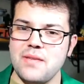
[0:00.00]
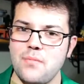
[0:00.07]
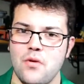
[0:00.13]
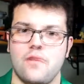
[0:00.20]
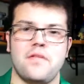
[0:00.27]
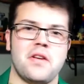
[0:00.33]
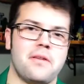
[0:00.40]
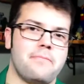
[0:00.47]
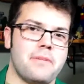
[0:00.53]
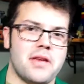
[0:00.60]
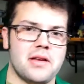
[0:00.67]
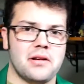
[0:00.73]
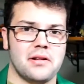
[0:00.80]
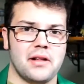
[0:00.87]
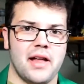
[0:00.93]
movie
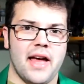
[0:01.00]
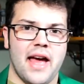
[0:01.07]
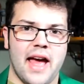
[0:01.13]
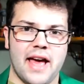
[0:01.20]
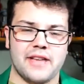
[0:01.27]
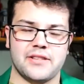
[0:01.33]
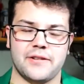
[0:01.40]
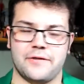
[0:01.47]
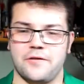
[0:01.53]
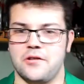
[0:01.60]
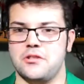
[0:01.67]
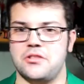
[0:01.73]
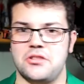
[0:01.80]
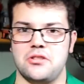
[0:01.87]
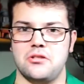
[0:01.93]
appeal as the
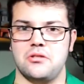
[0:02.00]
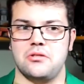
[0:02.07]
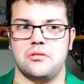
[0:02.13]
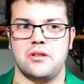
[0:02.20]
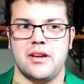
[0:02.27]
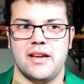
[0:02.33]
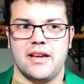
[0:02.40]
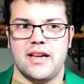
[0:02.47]
first two,